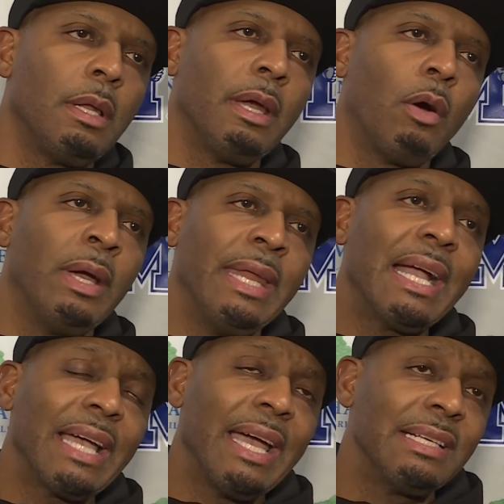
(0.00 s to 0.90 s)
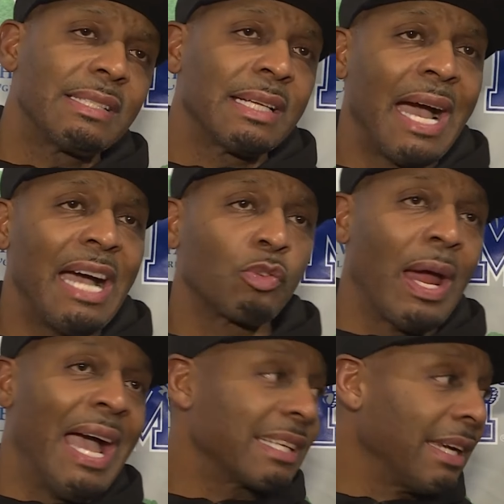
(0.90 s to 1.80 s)
No, in that case, guys were
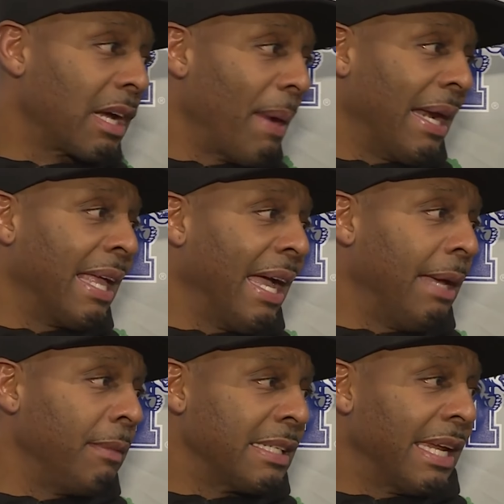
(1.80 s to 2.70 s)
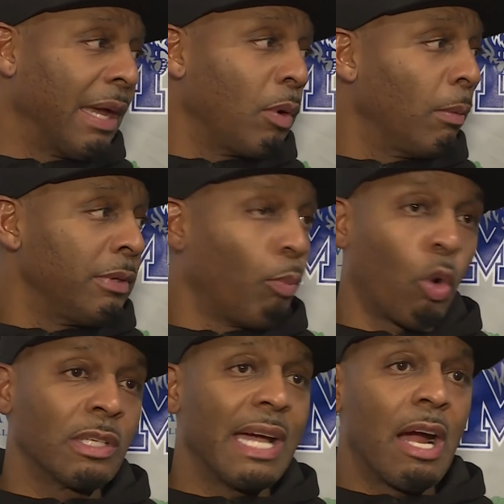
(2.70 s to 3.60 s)
asking to come out of the game. They said they were
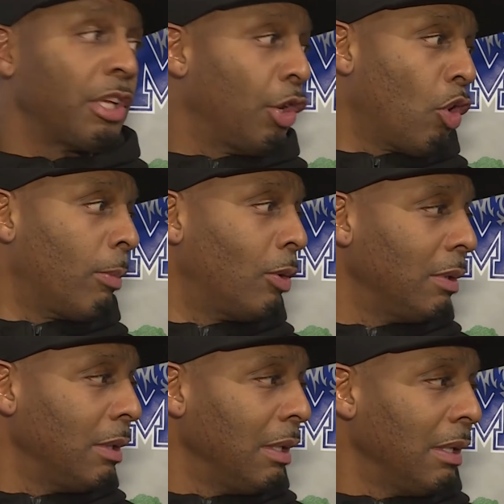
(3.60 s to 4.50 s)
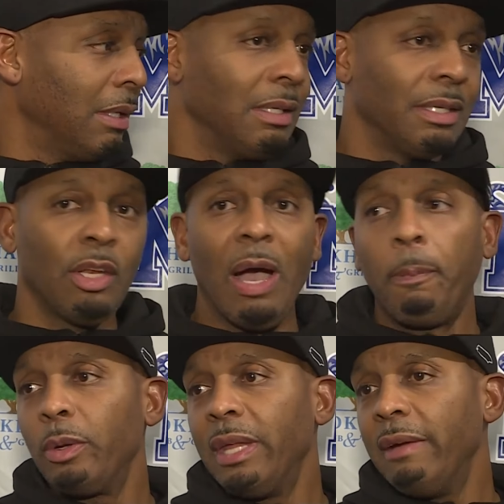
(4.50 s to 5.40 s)
more tired than normal. You know, I
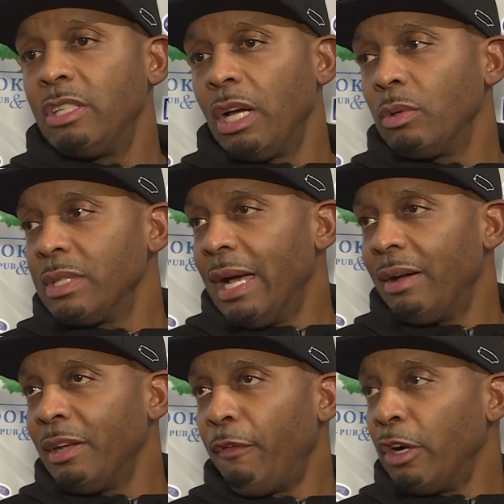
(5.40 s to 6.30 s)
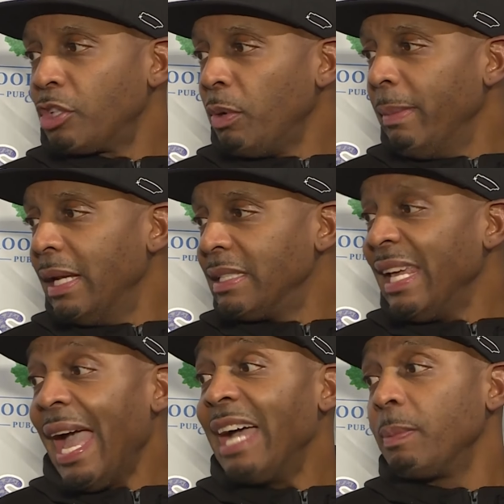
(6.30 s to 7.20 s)
pulled David Jones out in the first three minutes.
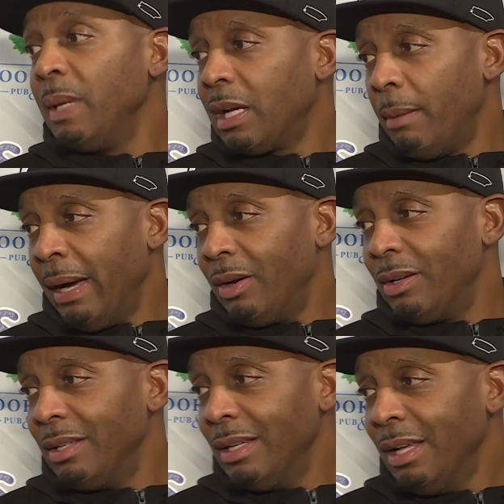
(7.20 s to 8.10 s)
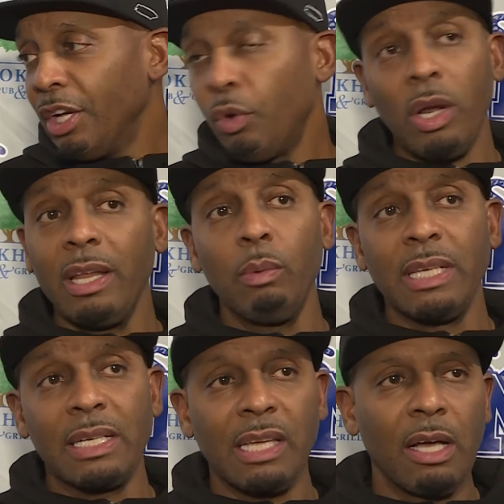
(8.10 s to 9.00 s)
He asked me to come out. Quinterly was
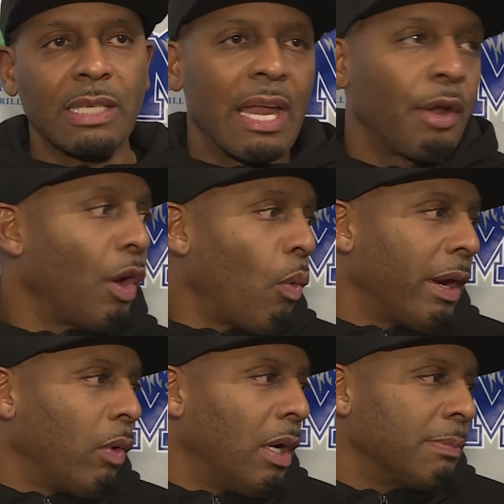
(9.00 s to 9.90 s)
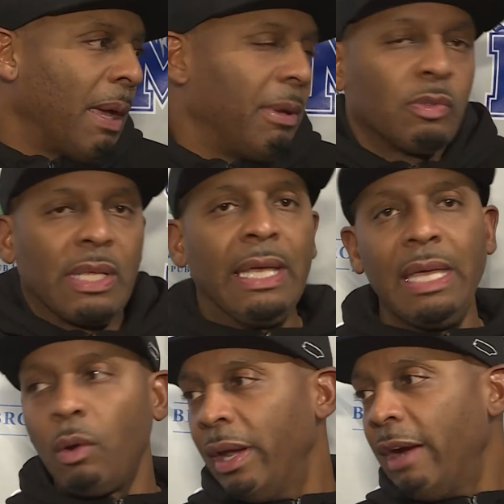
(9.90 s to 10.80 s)
exhausted. I don't know what it was. Maybe it was the
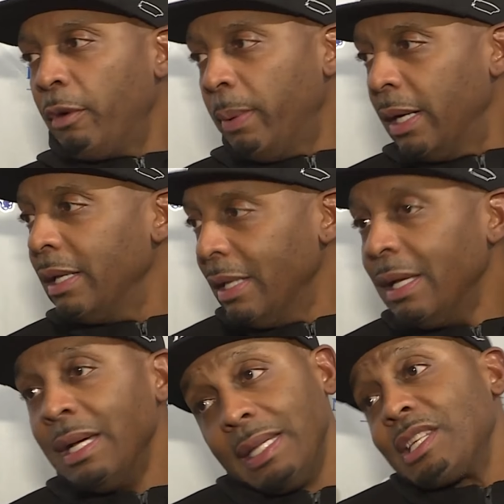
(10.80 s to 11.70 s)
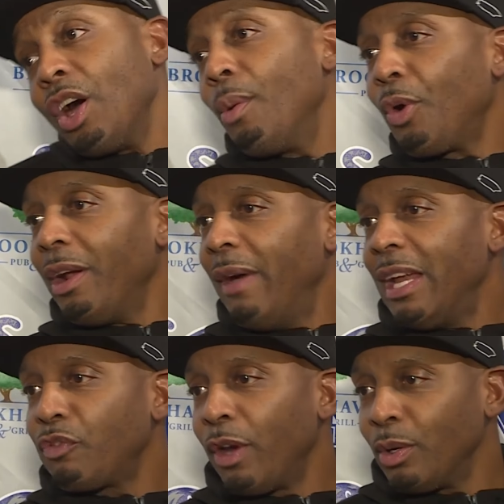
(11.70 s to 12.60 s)
heat or whatever, but that's a home court
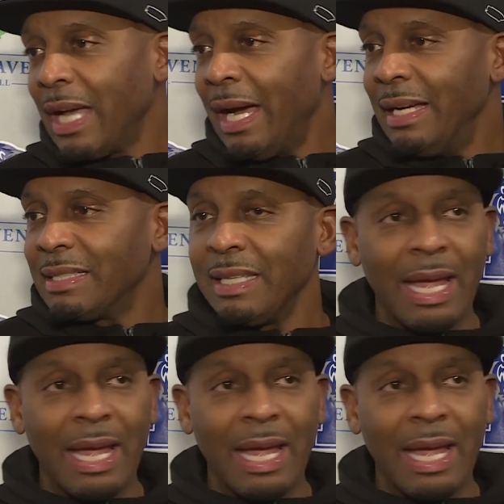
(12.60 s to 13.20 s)
advantage for those guys.